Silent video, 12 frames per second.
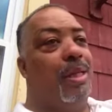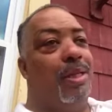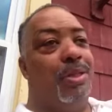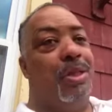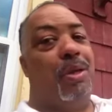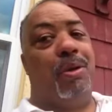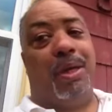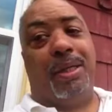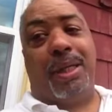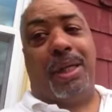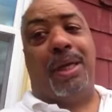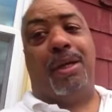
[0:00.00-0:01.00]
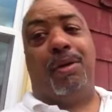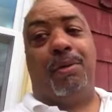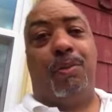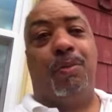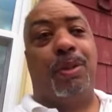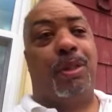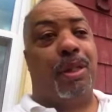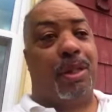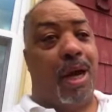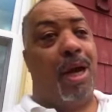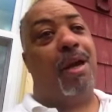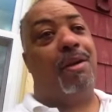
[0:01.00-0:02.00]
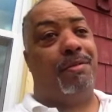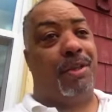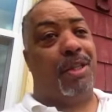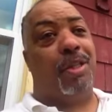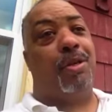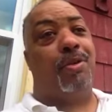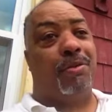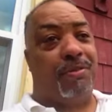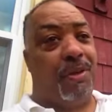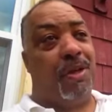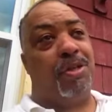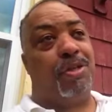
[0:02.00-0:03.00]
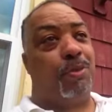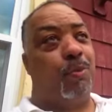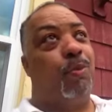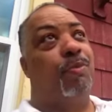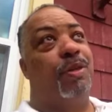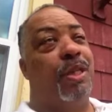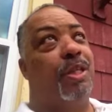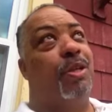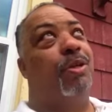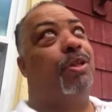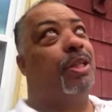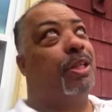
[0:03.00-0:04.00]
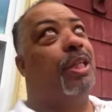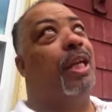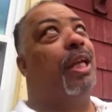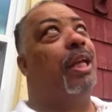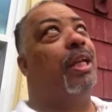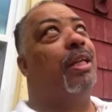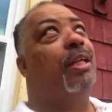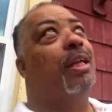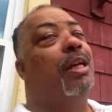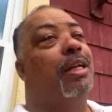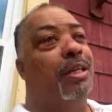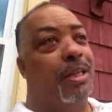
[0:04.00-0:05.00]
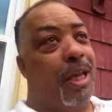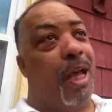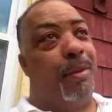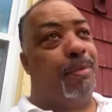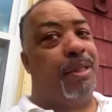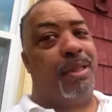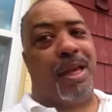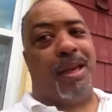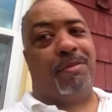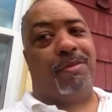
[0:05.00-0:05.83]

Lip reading: so again, with the car video, the first video you did, you copied that